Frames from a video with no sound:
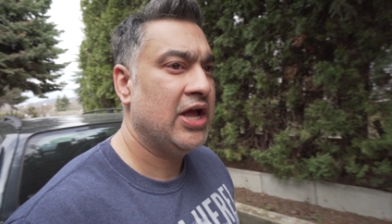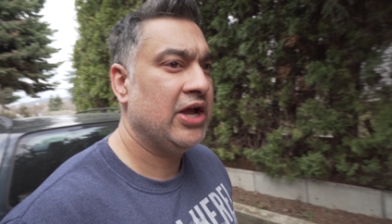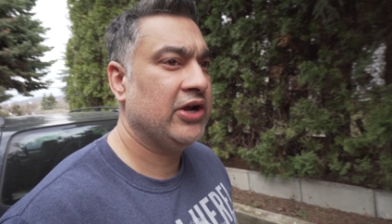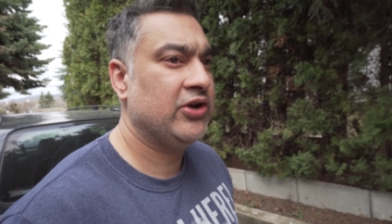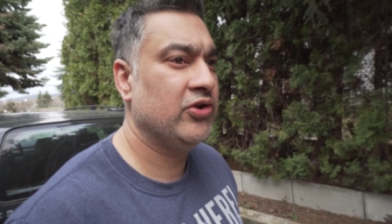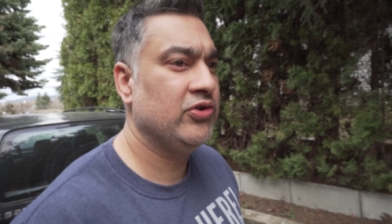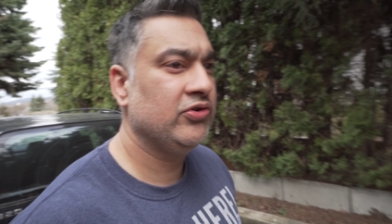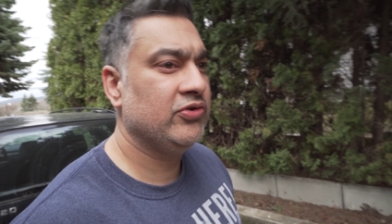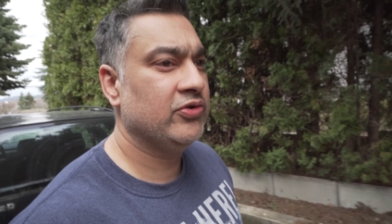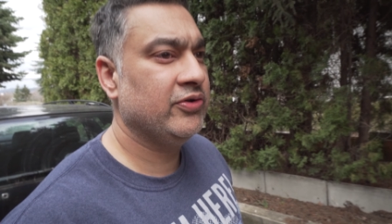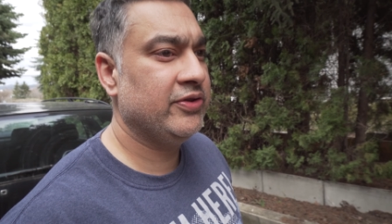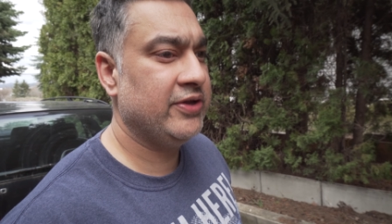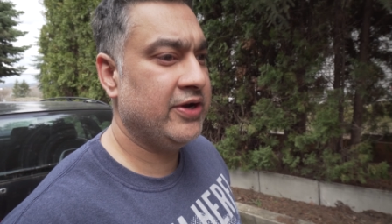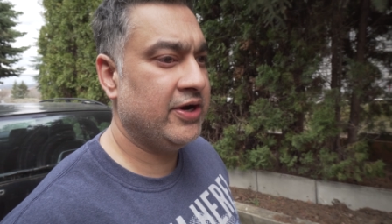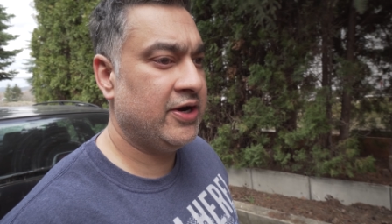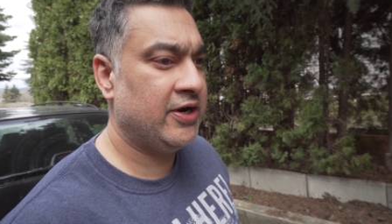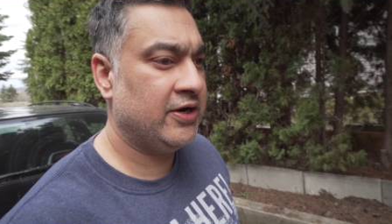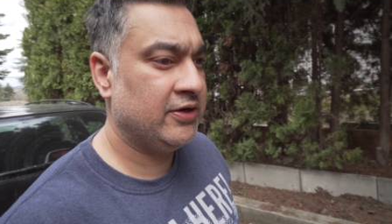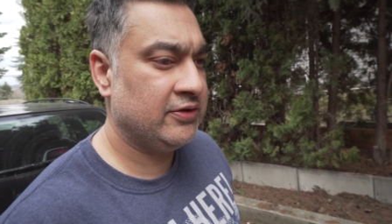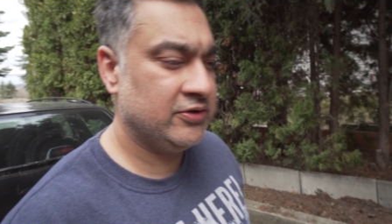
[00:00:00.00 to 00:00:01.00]
I couldn't go
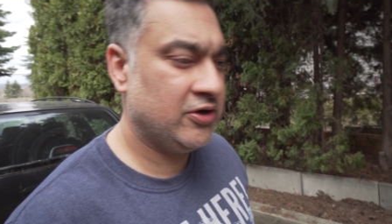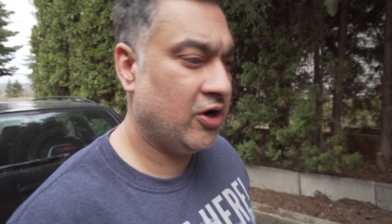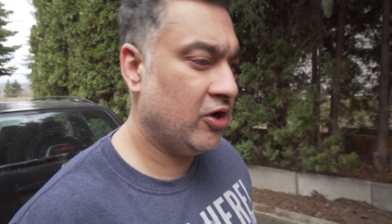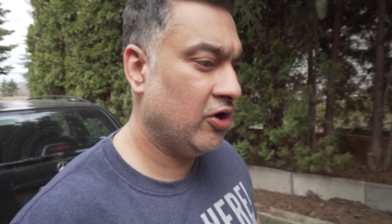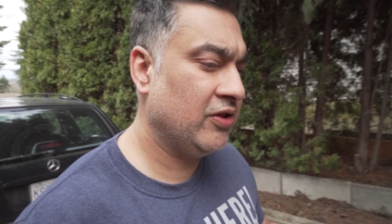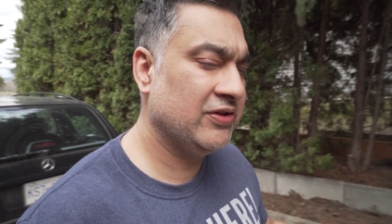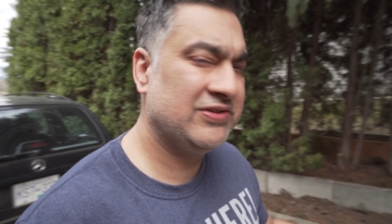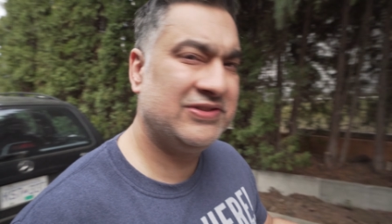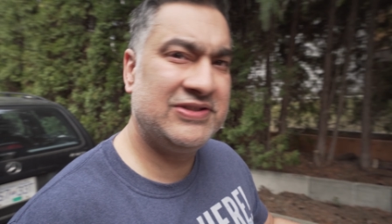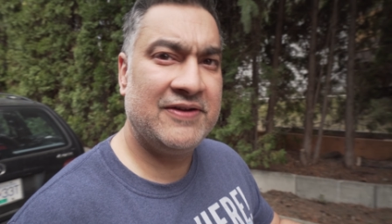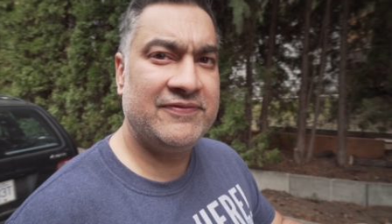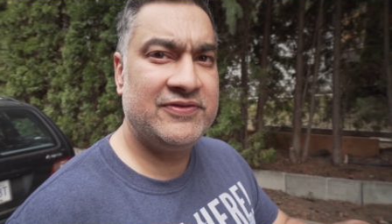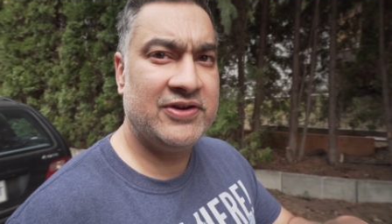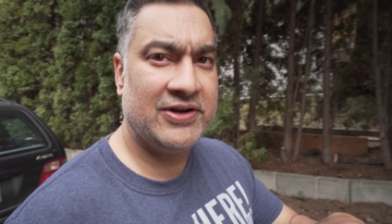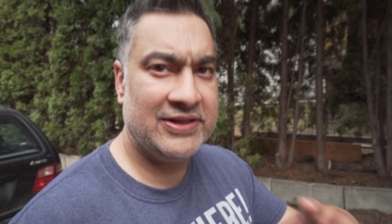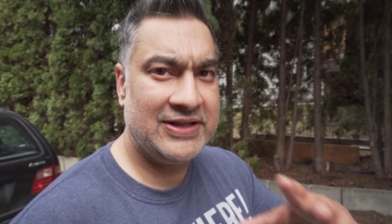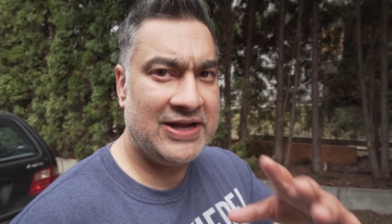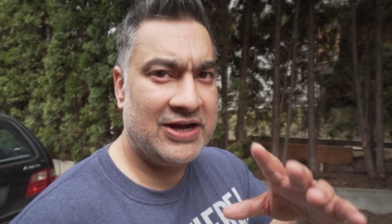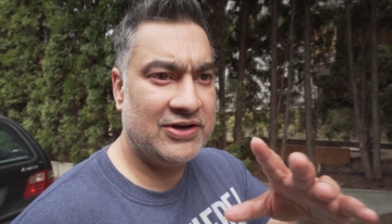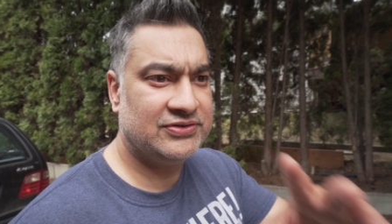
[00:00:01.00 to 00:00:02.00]
there. Got all the stuff
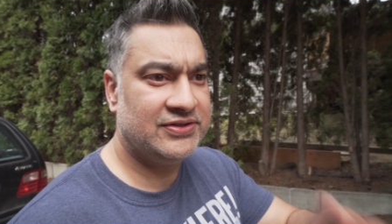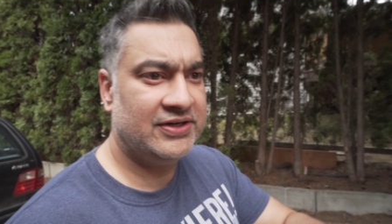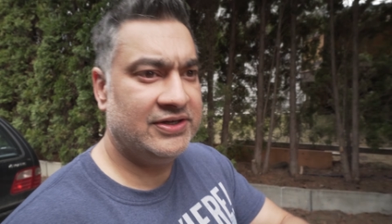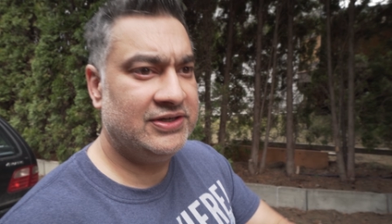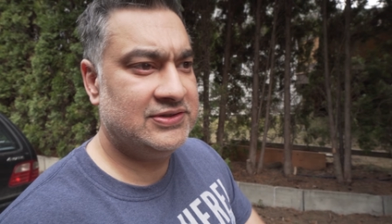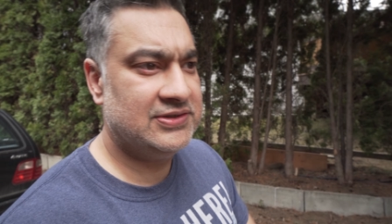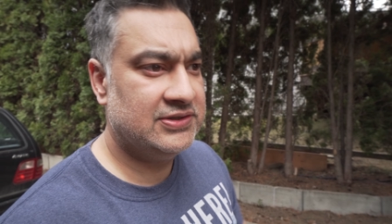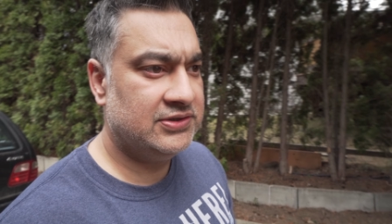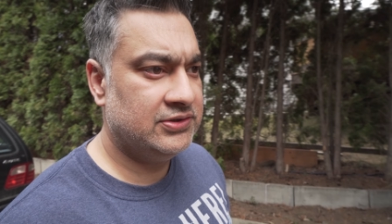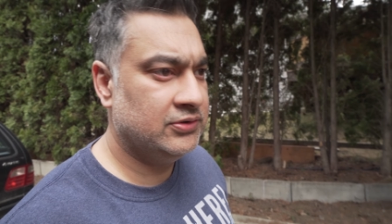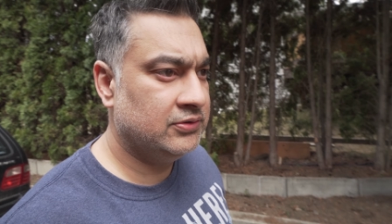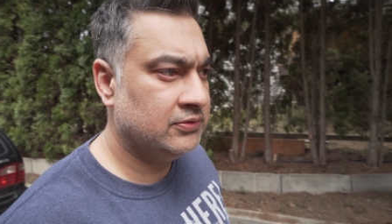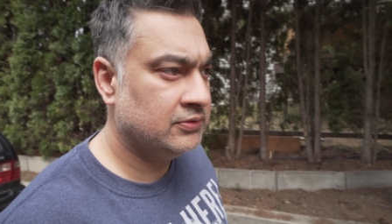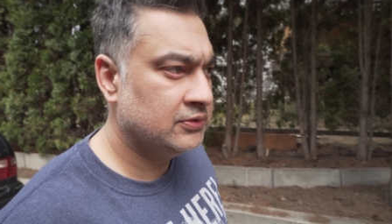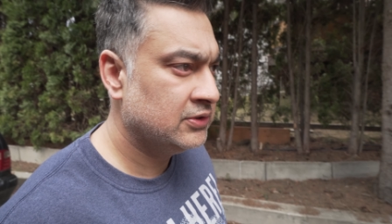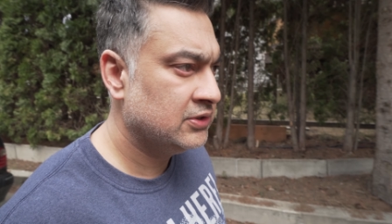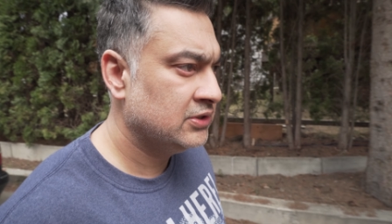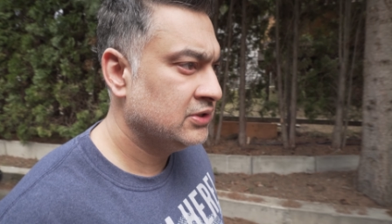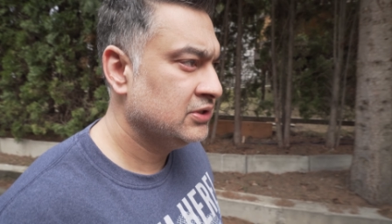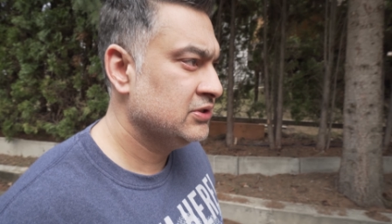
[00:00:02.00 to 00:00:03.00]
done at the house I need to do.
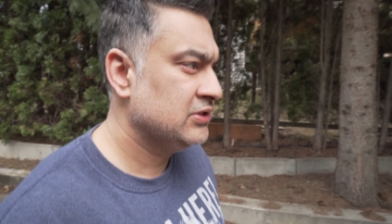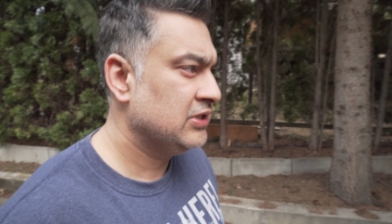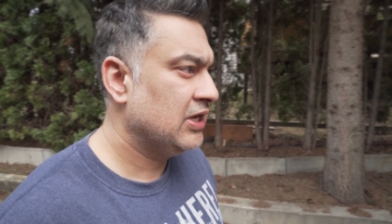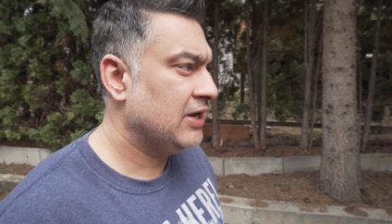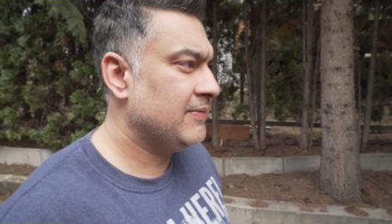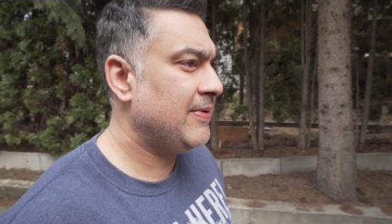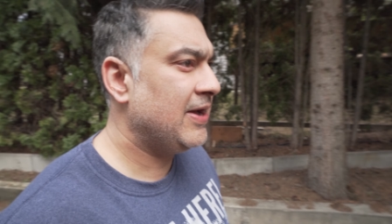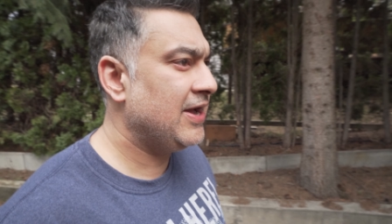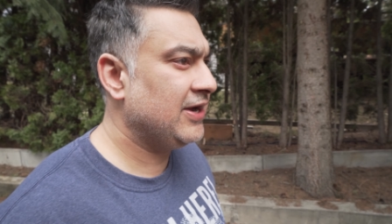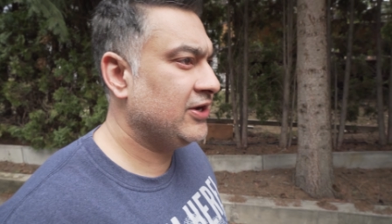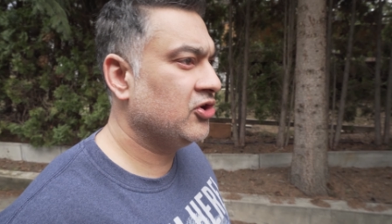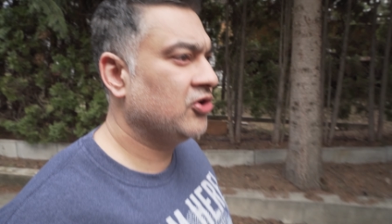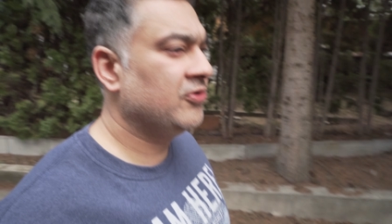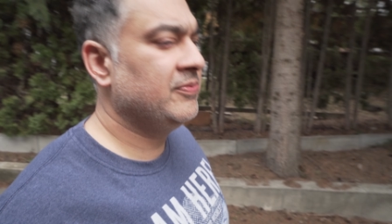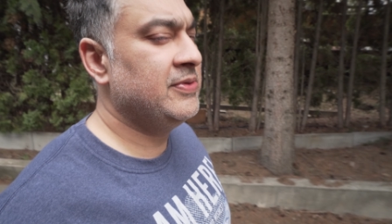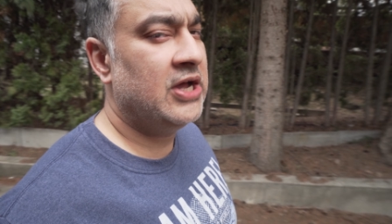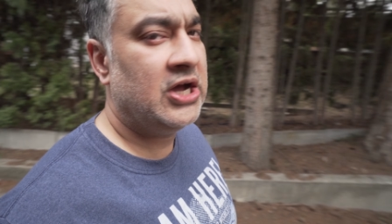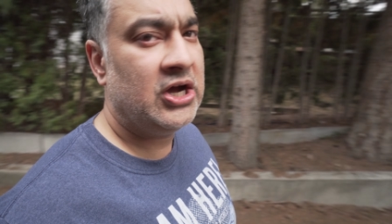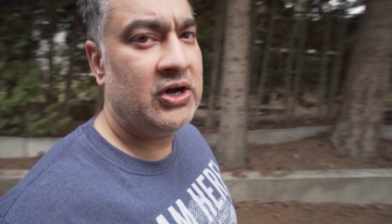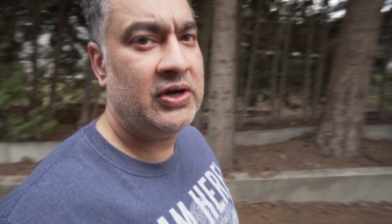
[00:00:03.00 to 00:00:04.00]
I'm back
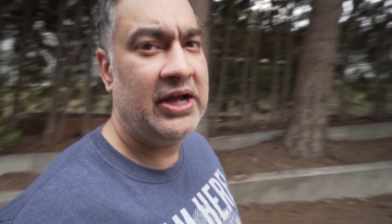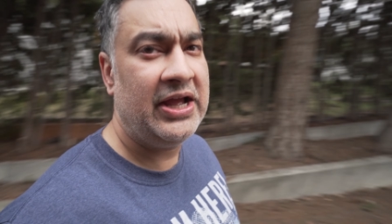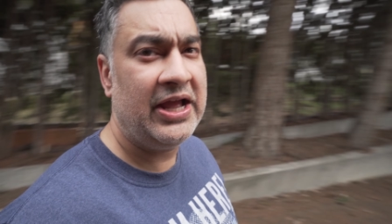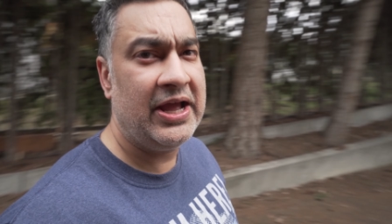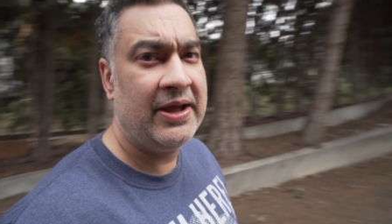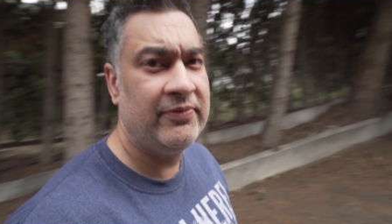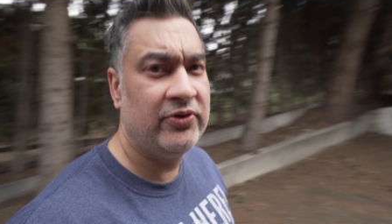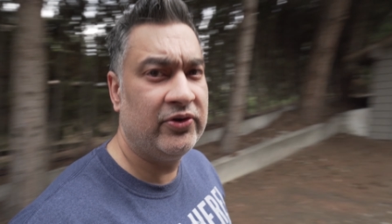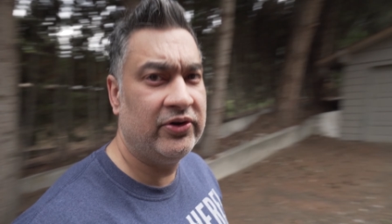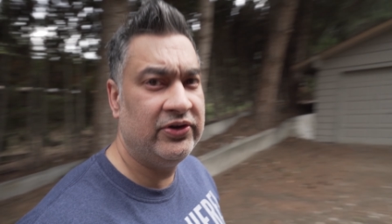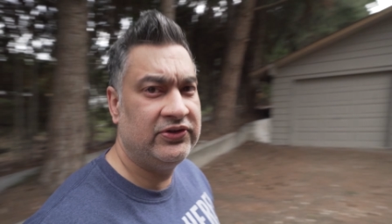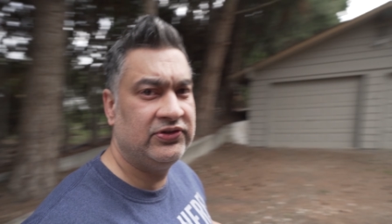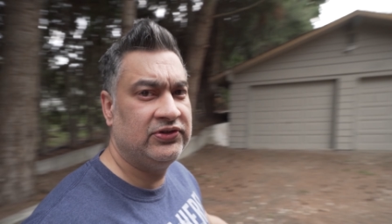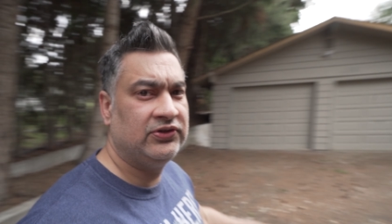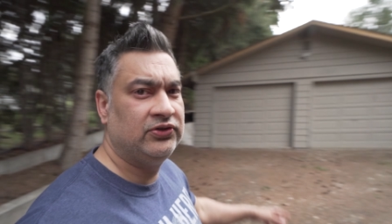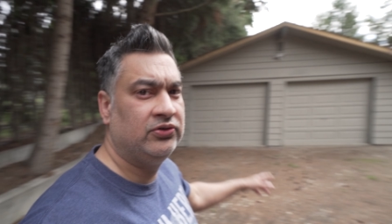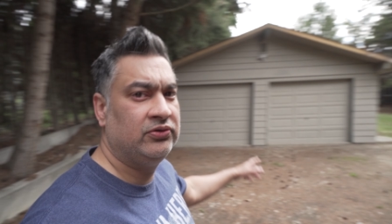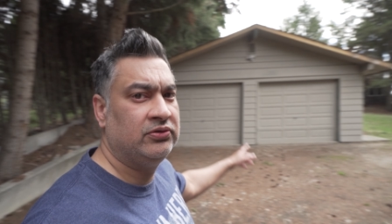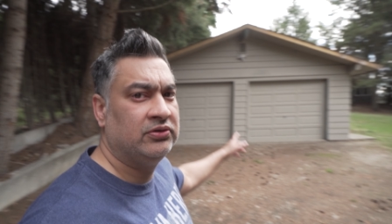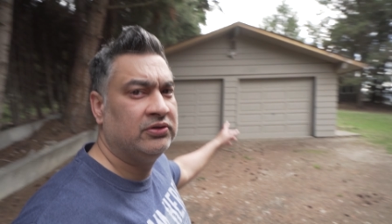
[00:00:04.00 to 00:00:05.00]
home now. I am going
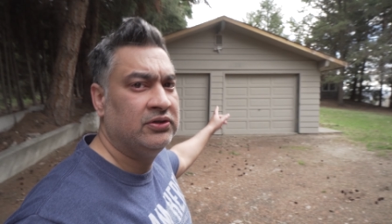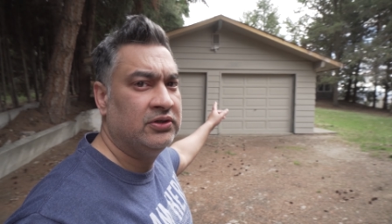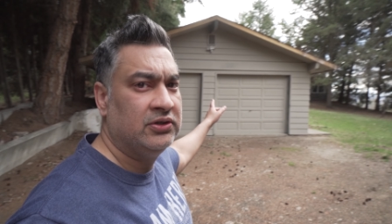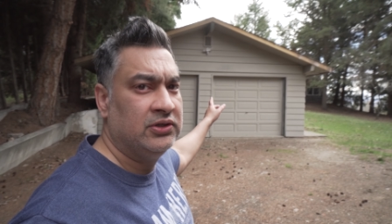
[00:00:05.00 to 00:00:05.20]
to